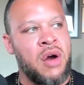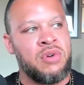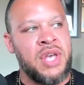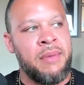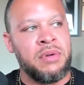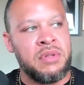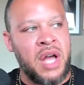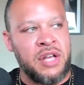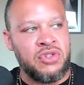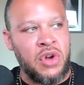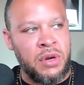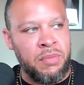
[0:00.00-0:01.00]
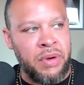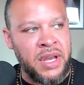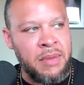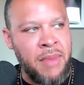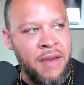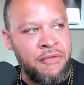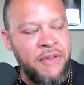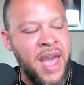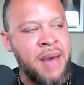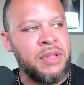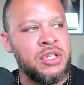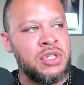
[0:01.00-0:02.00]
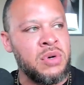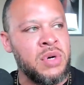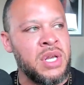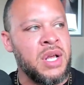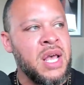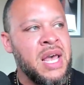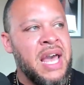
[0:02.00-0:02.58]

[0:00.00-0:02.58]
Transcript: I was able, I started bringing my family to it.